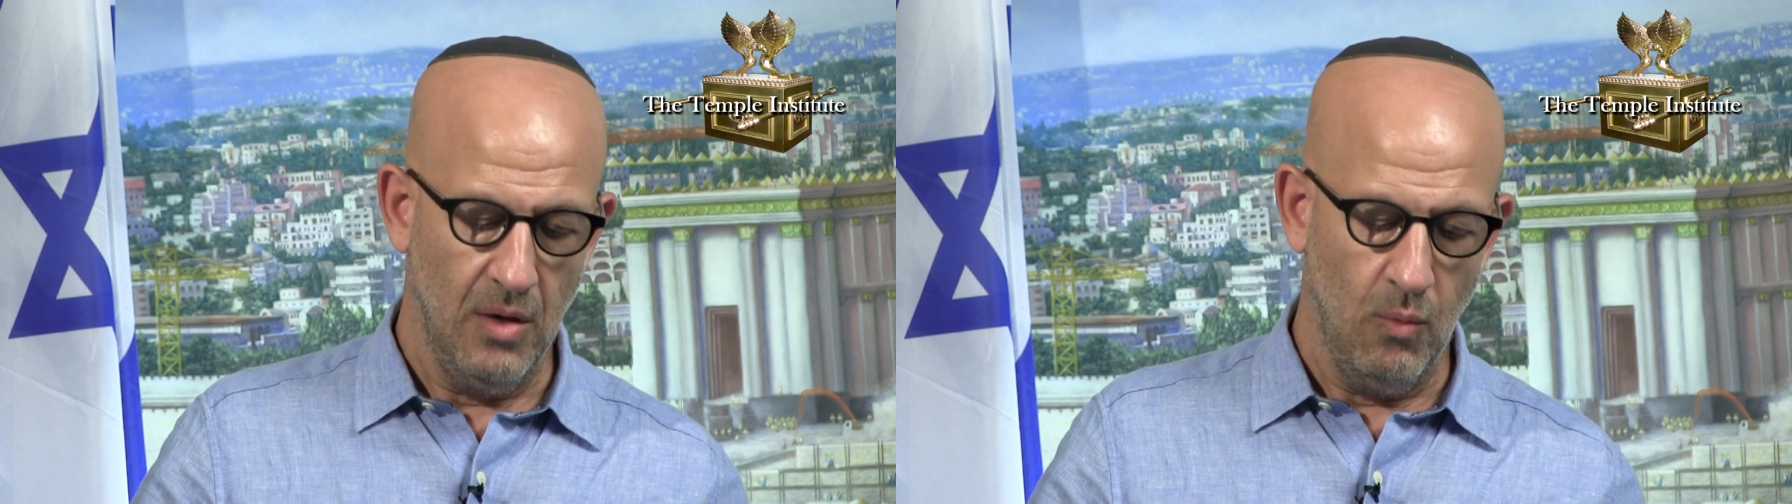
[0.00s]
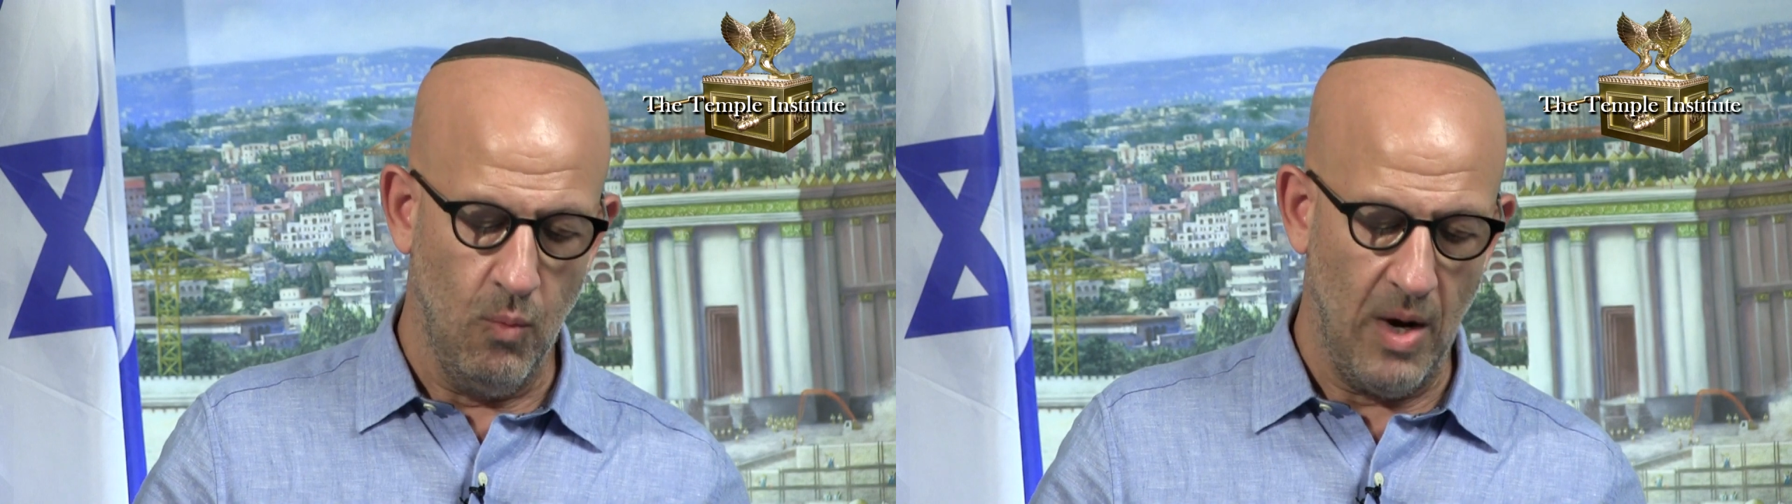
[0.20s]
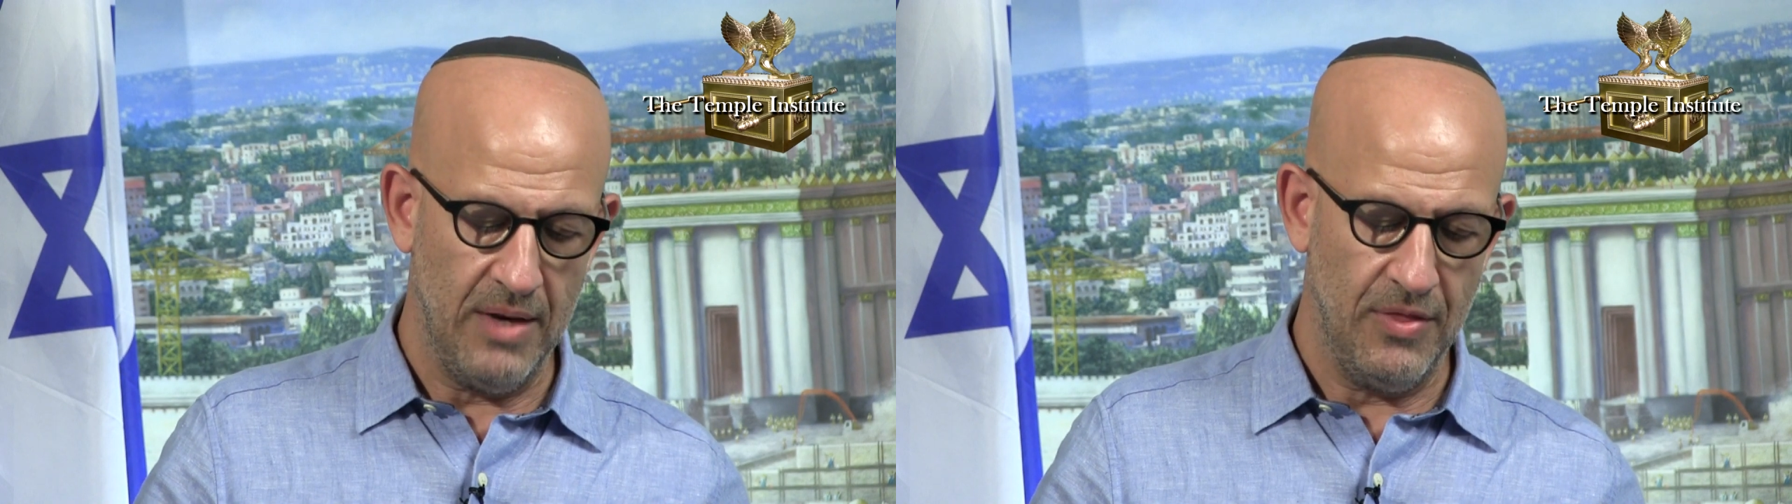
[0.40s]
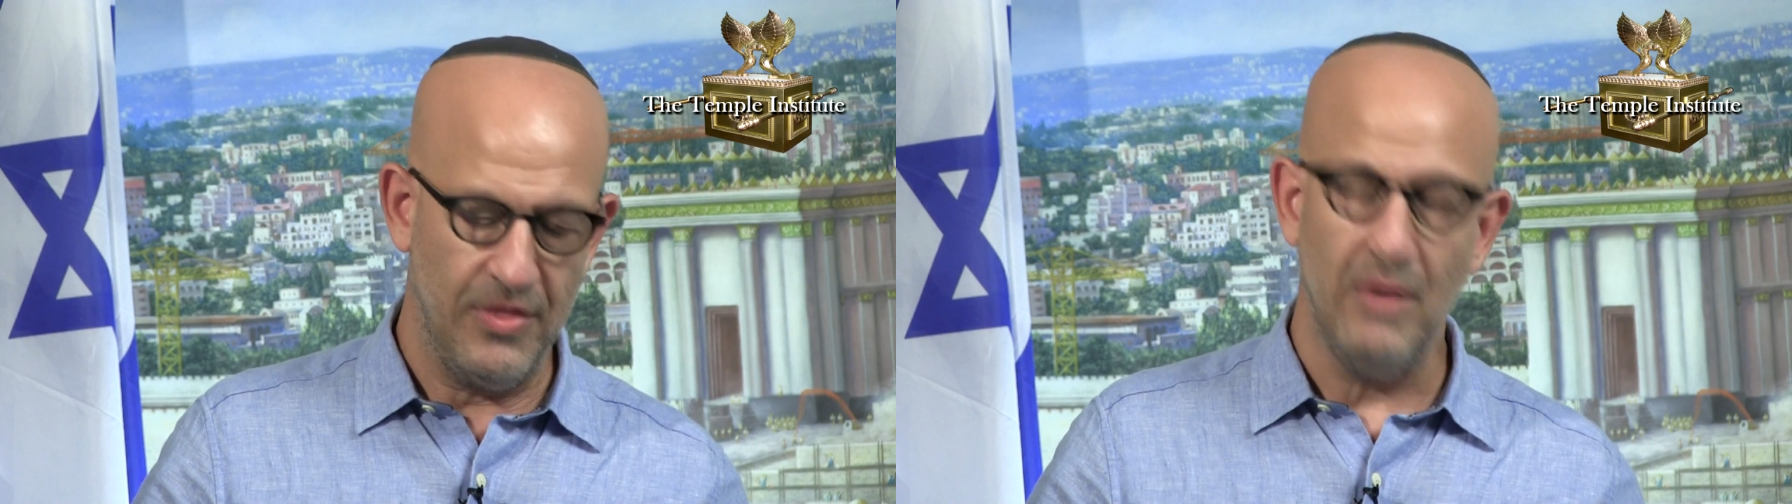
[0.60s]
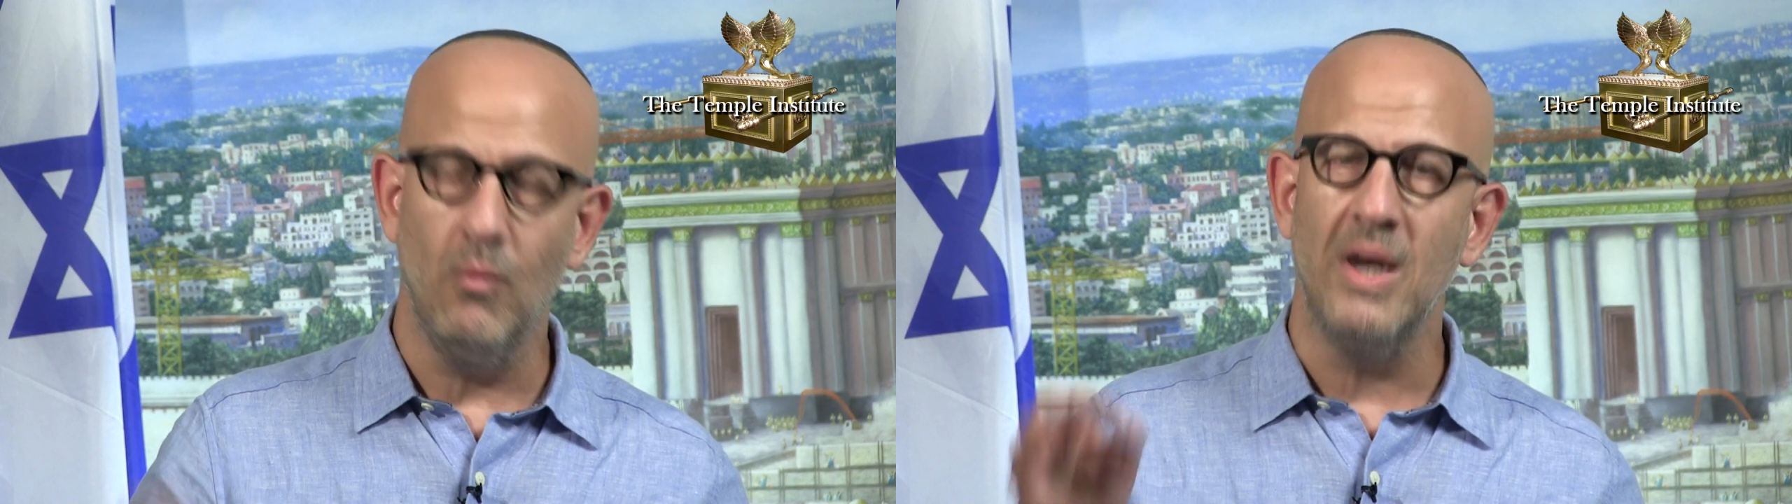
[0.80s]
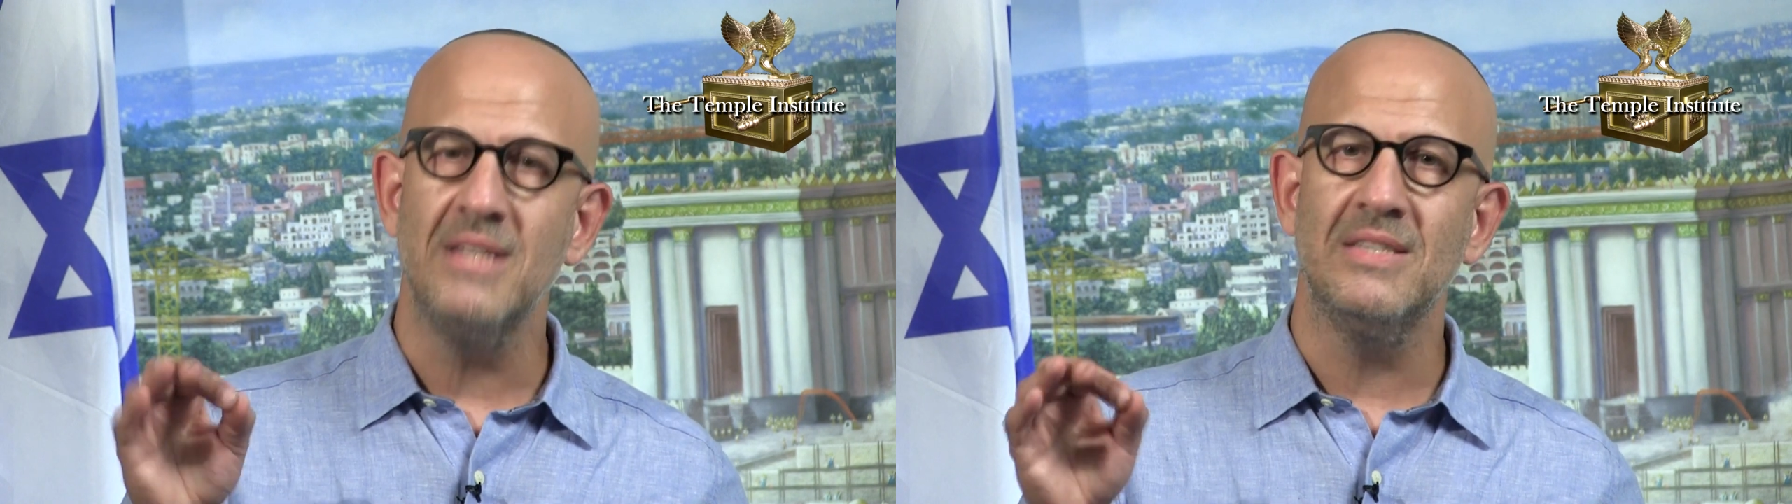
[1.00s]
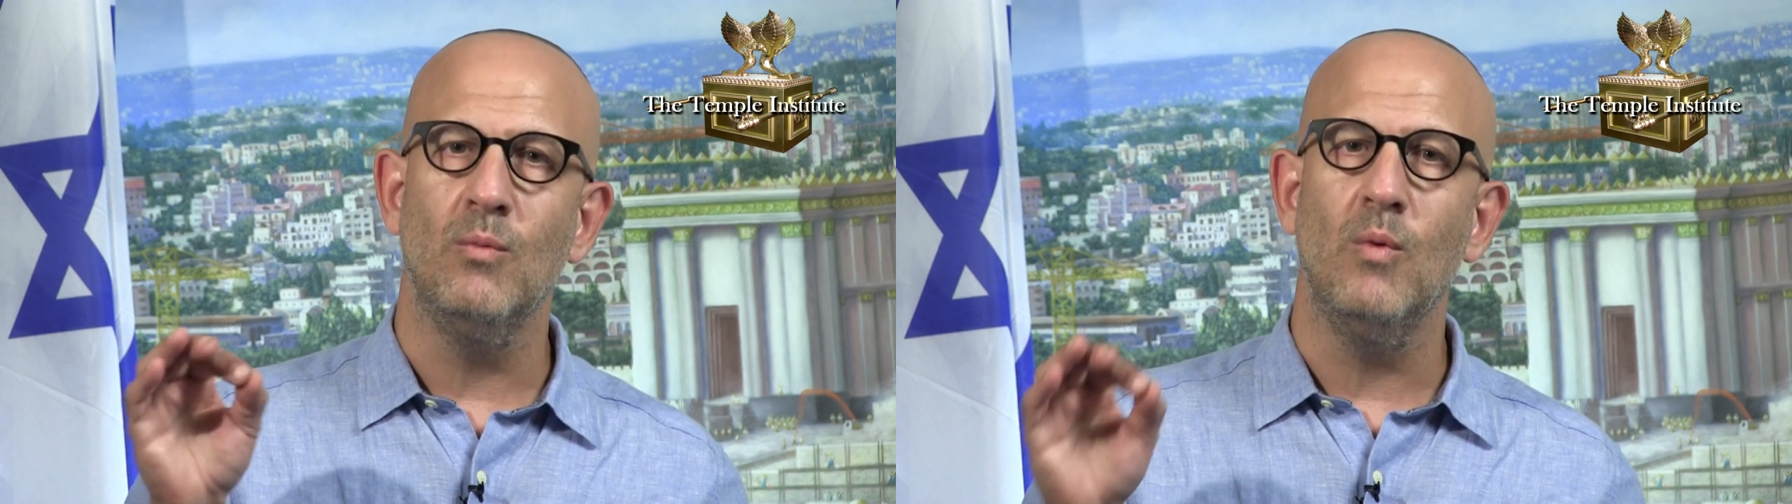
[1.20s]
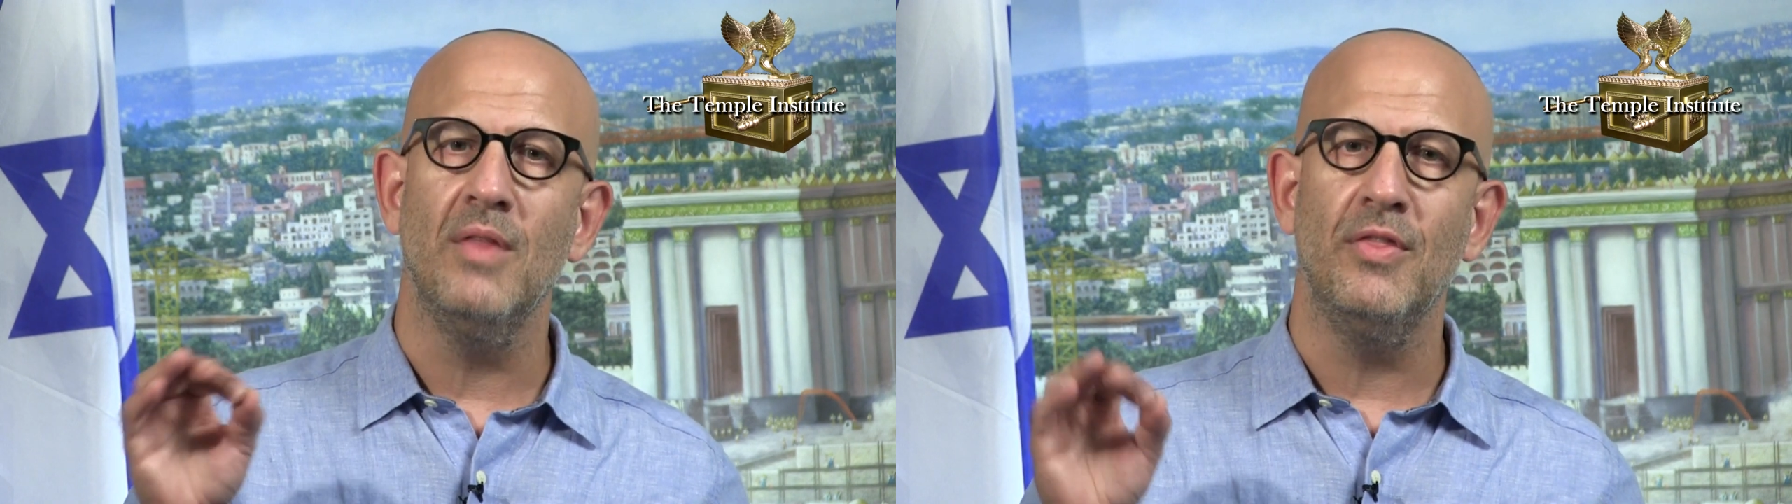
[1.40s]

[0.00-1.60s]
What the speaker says: What is the one